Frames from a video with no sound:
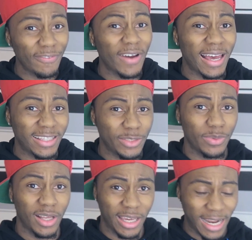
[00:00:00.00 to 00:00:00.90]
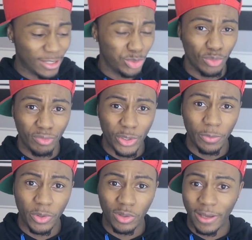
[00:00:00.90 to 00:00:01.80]
If I had this with like an actual
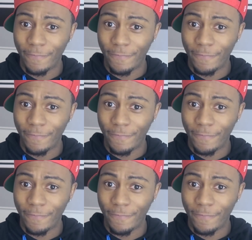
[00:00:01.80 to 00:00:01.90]
real milk,